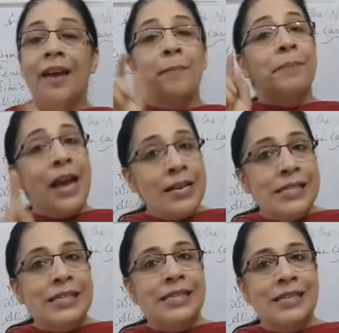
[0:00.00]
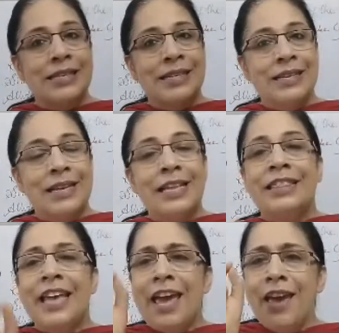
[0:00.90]
Plus,
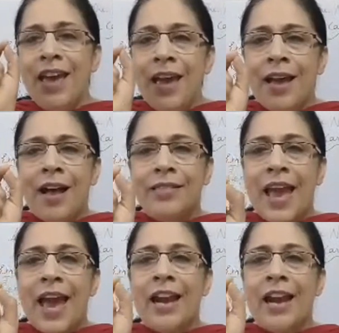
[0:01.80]
there